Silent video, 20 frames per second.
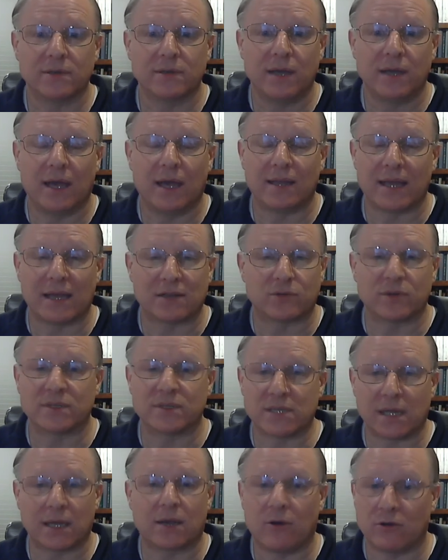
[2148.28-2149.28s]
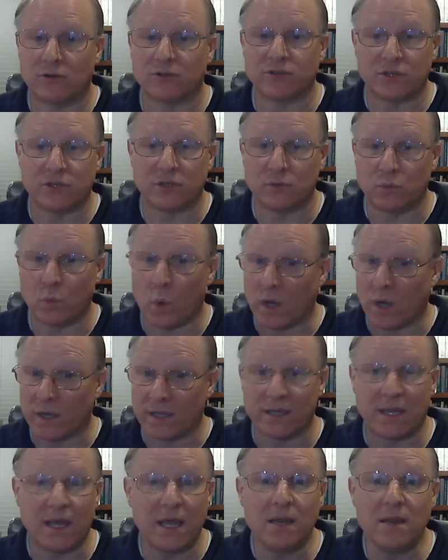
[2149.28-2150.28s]
And that's what psychology
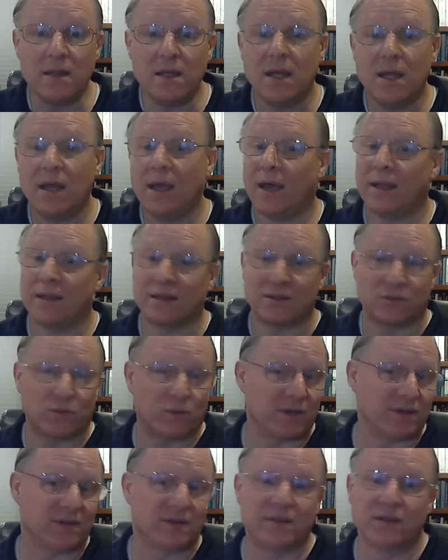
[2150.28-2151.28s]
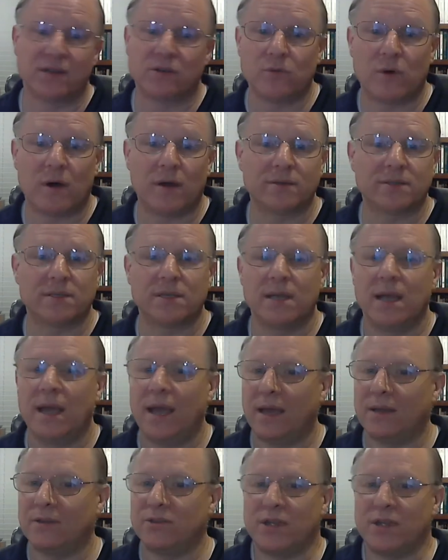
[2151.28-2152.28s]
wanted then, and that's what it still wants.
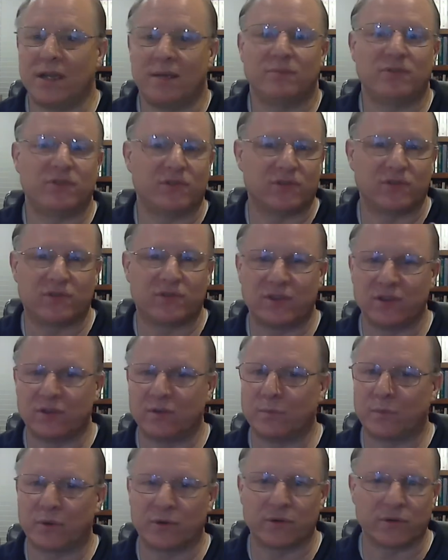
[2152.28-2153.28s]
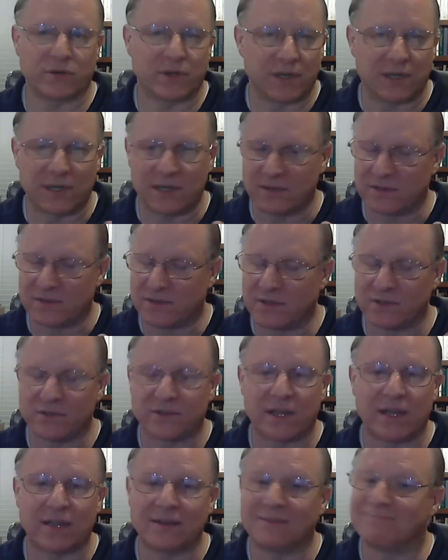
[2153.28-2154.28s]
And James is still pertinent. He's still
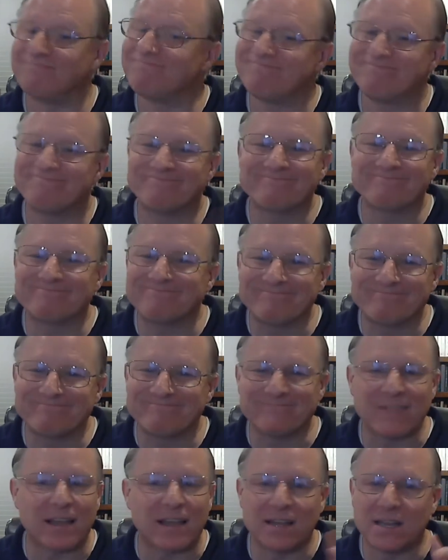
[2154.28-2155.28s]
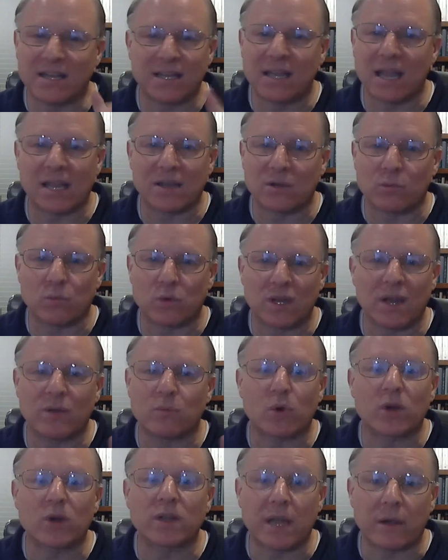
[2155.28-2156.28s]
saying, doesn't
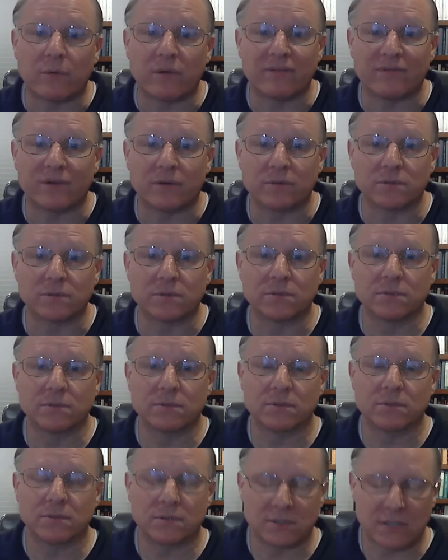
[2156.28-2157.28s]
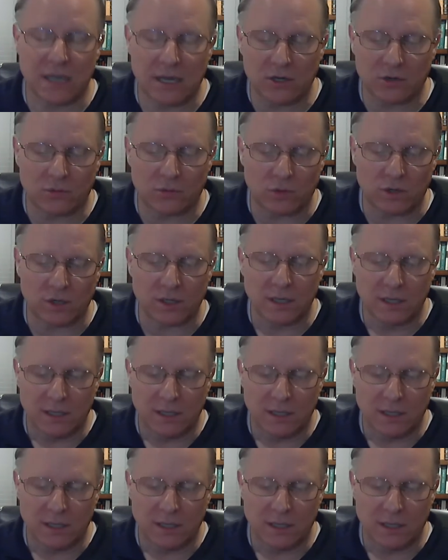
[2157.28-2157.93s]
work that way, folks. It's not going to work.